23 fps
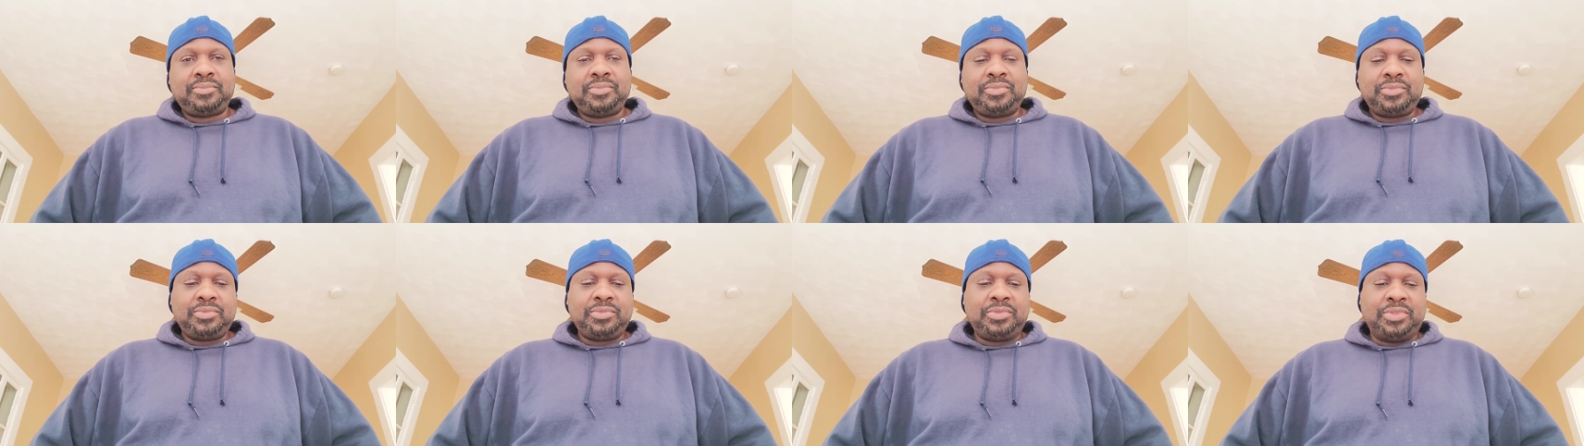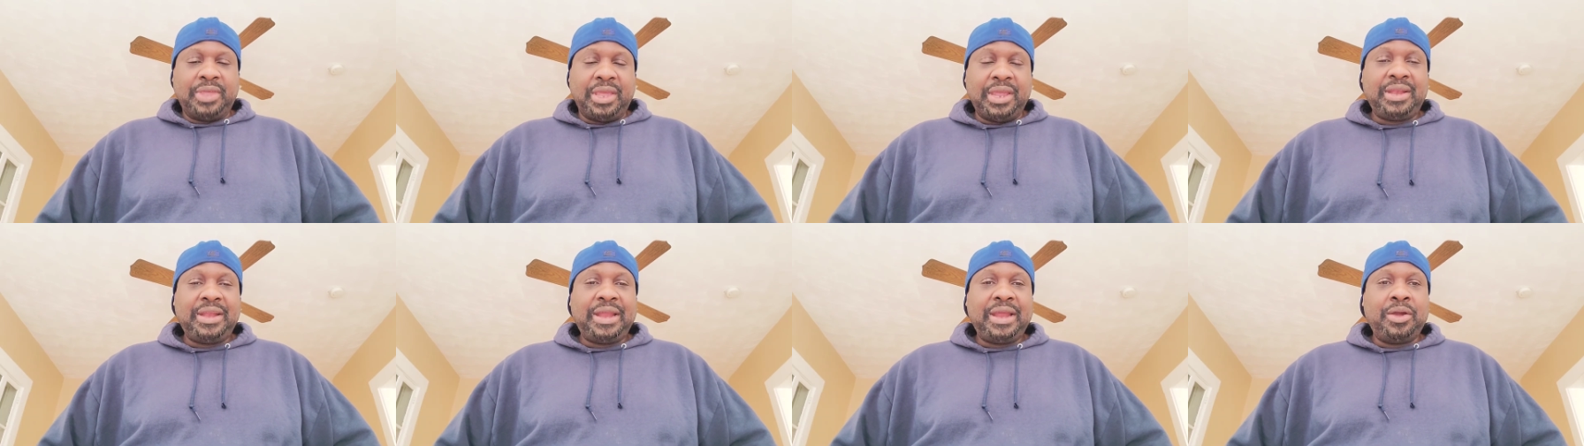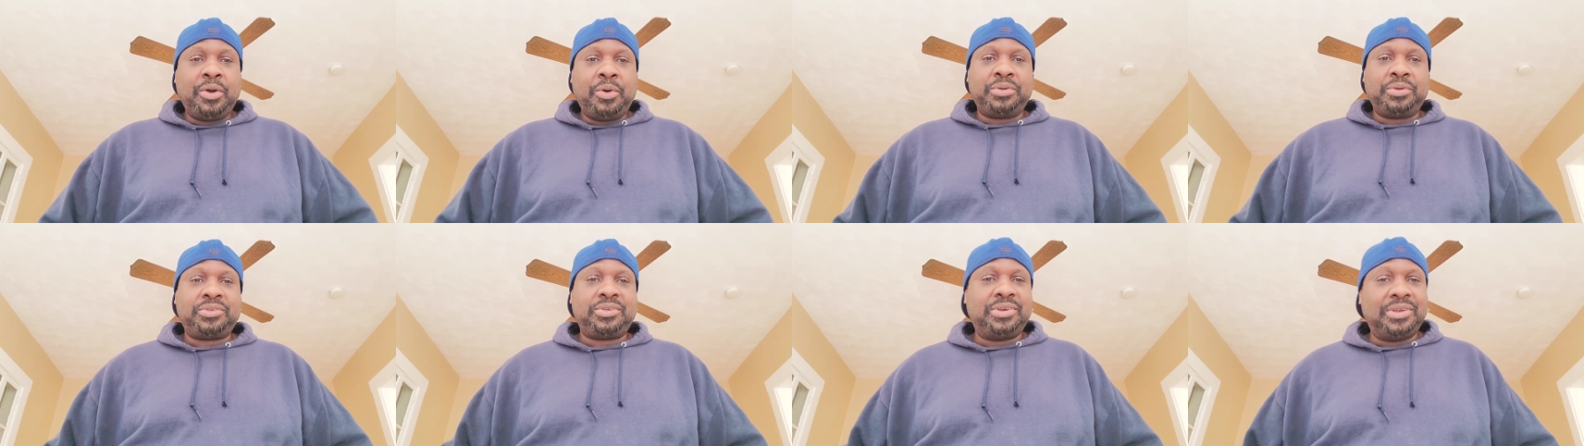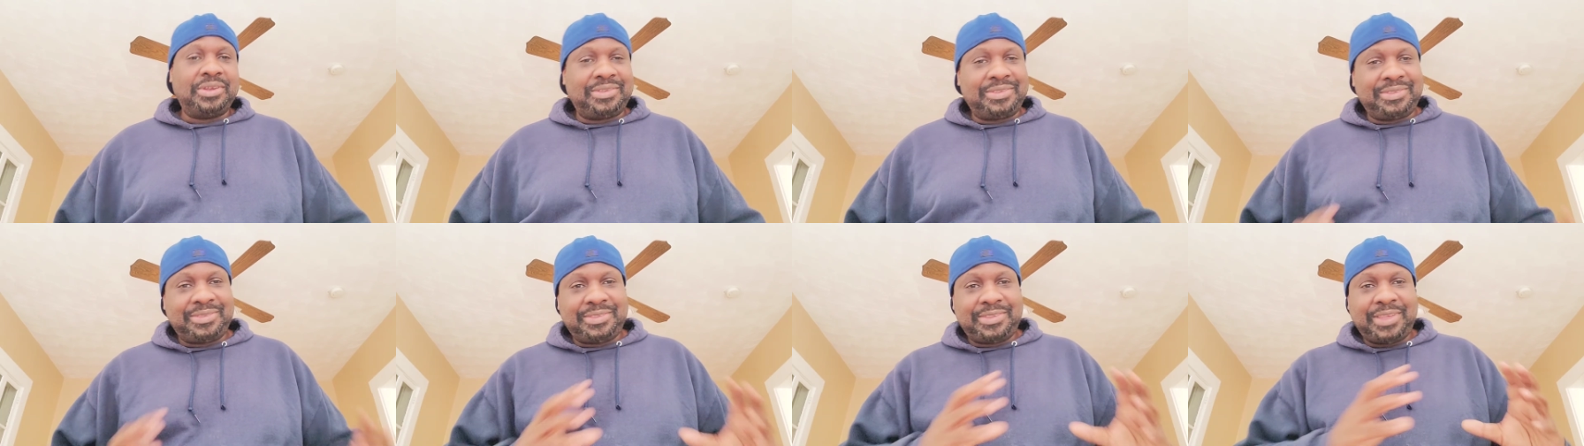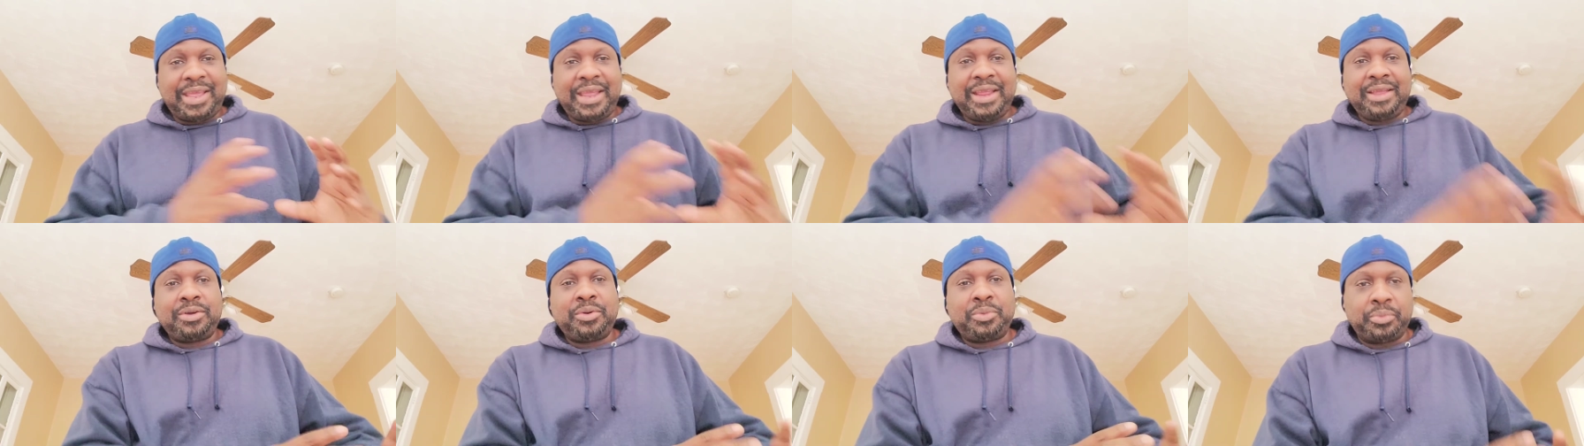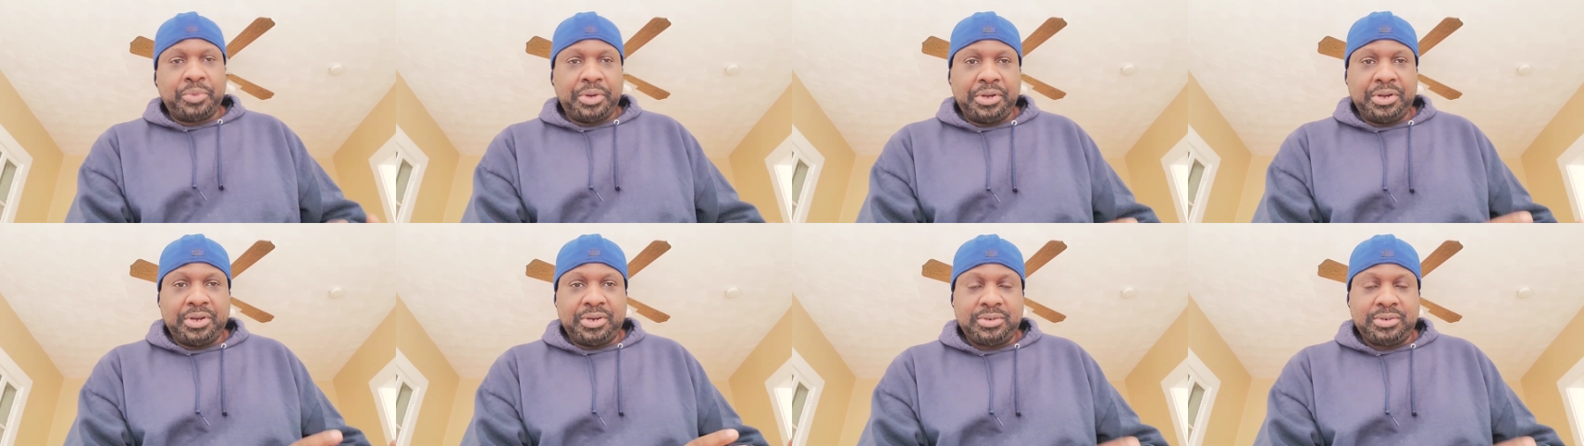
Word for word: Then I go into the tech arena.